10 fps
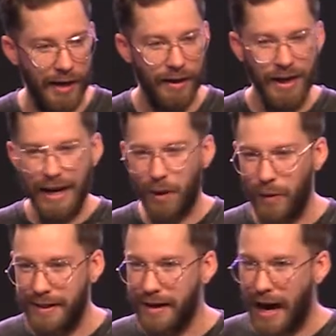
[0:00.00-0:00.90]
at and
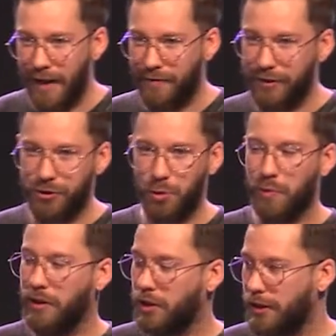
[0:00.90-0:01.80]
we dive into and
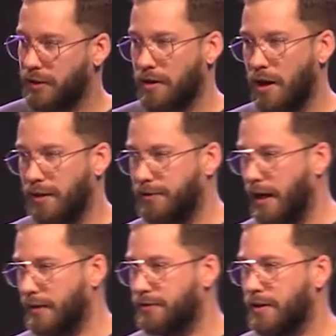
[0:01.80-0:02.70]
we look at the
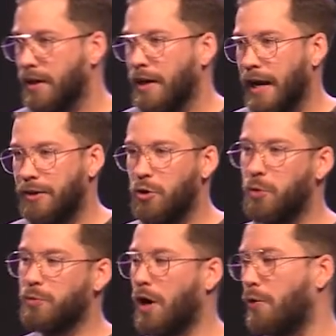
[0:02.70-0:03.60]
context and
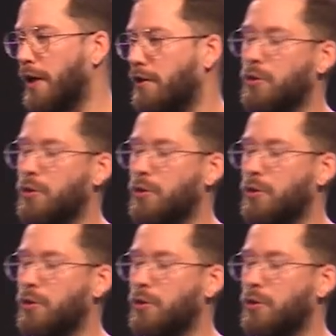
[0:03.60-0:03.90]
who wrote it,